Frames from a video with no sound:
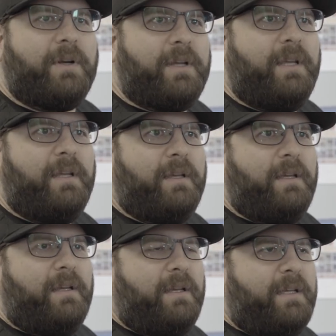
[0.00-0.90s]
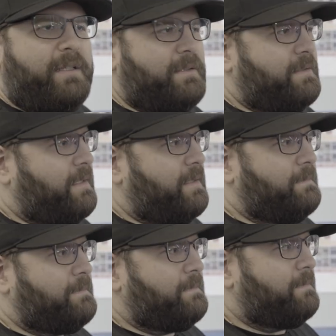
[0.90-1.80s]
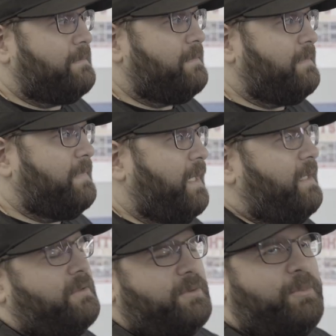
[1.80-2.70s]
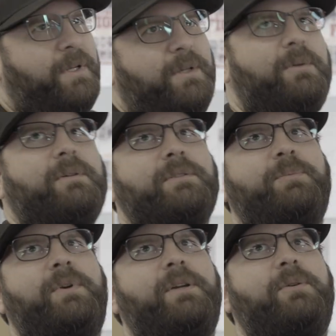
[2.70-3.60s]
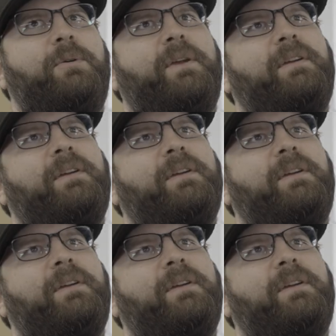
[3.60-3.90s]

working, is um, I don't know. It's pretty cool. It's pretty cool. We